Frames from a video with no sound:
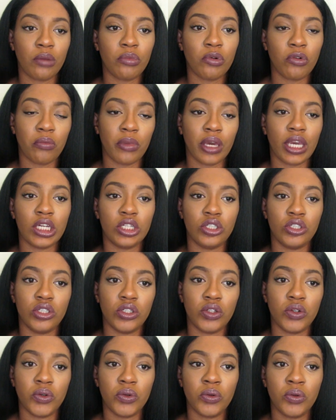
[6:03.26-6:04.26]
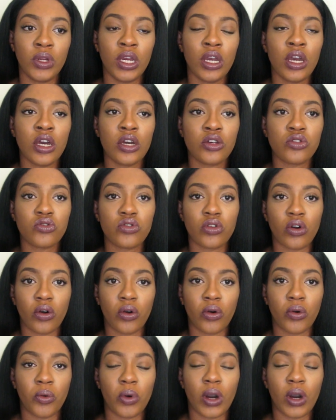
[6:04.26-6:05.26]
April, May, June.
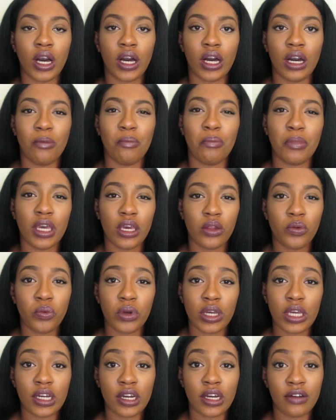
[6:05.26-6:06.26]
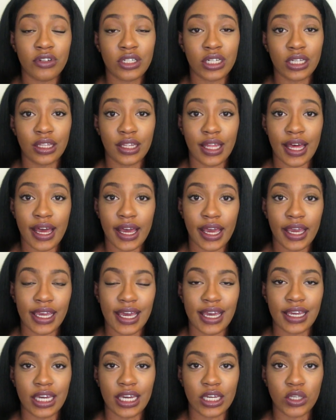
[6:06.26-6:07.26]
So uh, midweek of
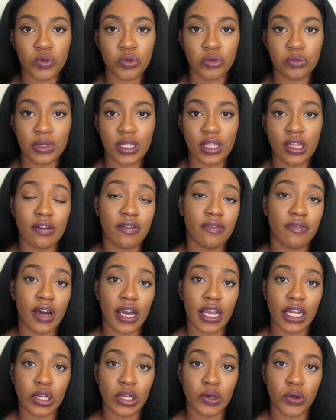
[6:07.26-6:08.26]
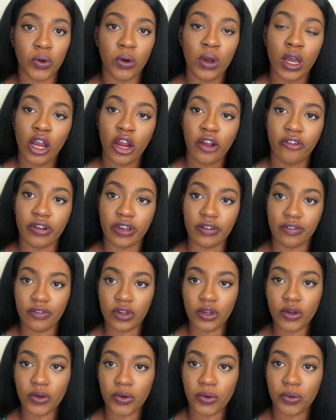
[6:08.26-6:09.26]
July, I guess, will be the final
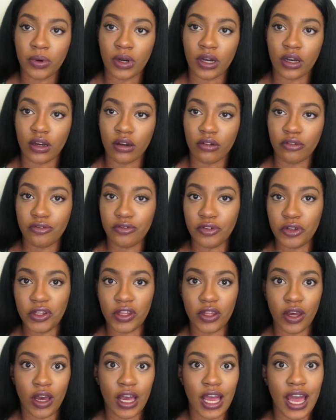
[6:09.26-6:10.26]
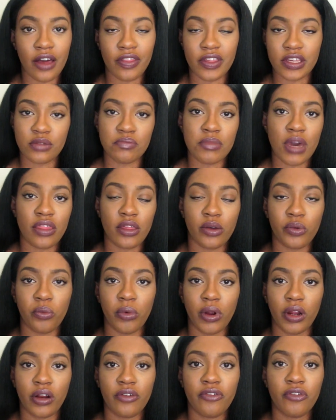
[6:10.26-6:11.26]
review of you know, how this
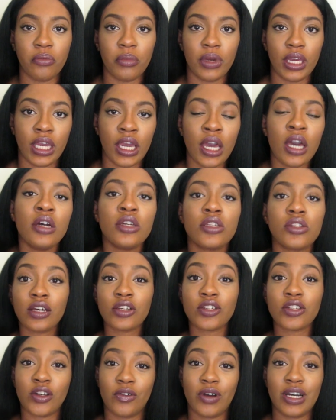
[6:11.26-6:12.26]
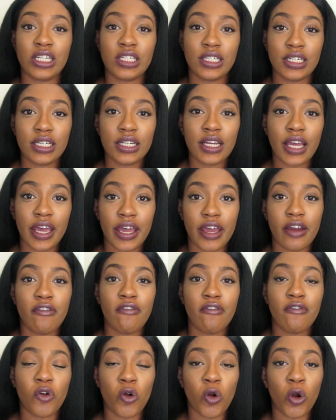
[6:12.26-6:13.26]
method worked for me. So I should
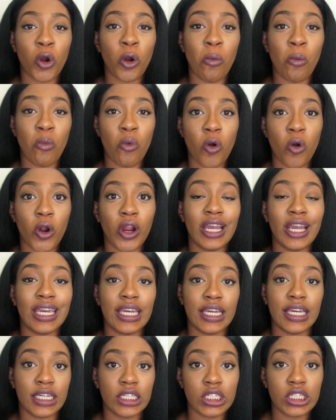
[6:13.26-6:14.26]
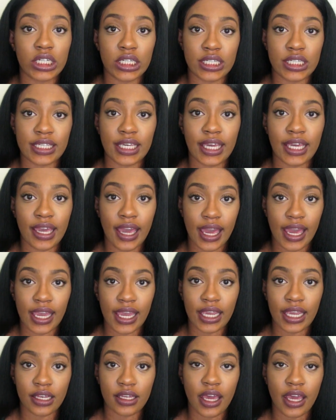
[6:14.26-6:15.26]
have four or more inches
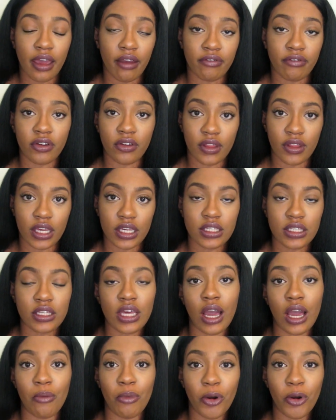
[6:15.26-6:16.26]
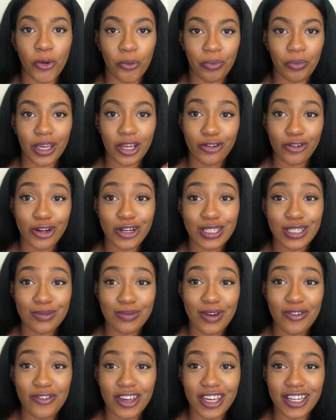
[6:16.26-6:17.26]
gained after this. I'm hoping,
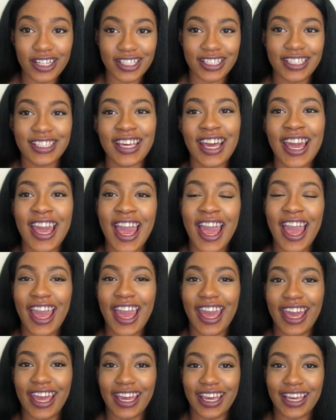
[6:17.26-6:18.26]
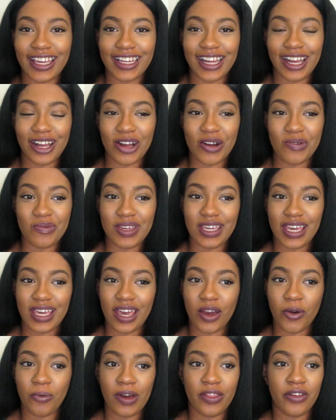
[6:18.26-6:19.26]
crossing my fingers. And um,
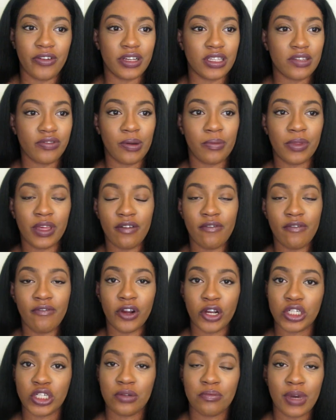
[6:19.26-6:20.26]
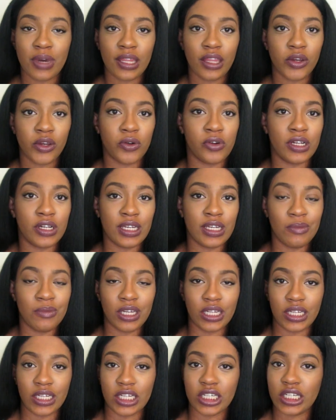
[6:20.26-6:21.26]
yeah, whether it's from the inversion method or deep
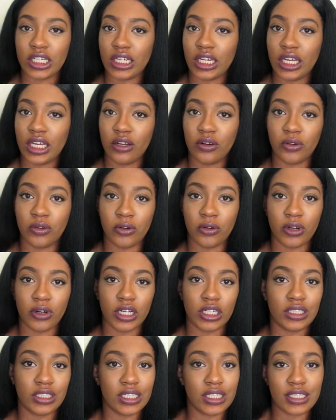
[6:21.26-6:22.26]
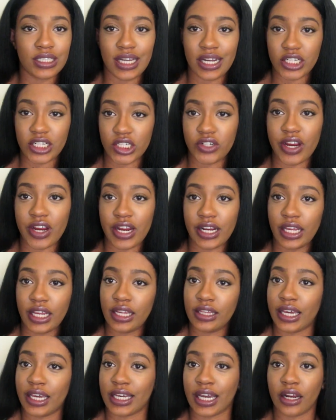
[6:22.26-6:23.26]
conditioning or just not
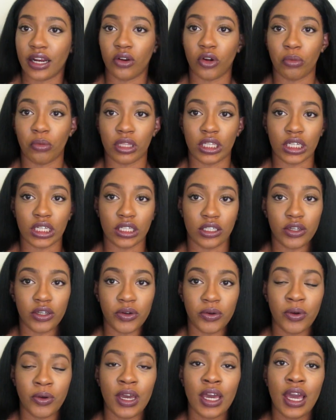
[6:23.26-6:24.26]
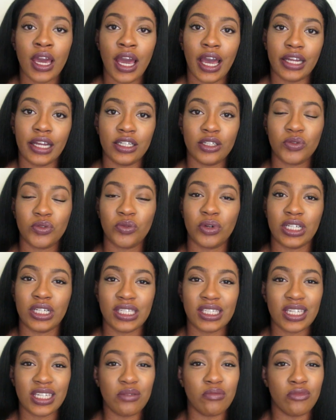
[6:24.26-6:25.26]
straightening like I normally do, I just want
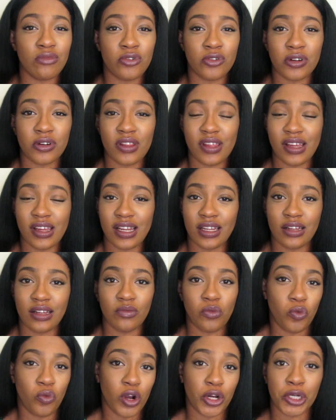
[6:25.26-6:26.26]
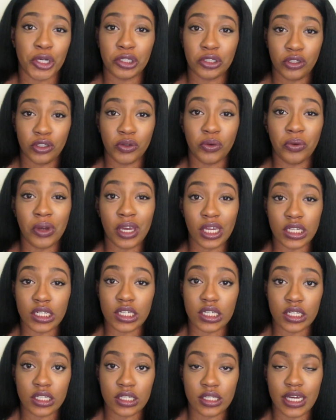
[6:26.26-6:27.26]
to see more than one or two
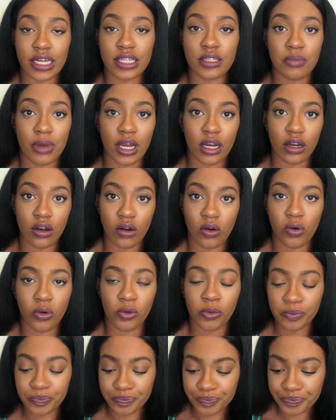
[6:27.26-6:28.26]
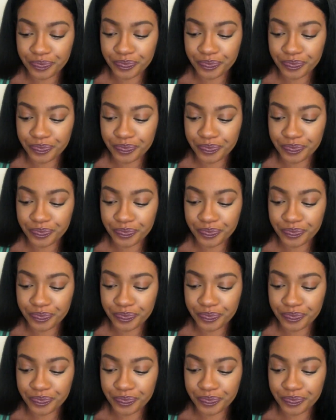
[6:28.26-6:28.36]
inches. That's my goal.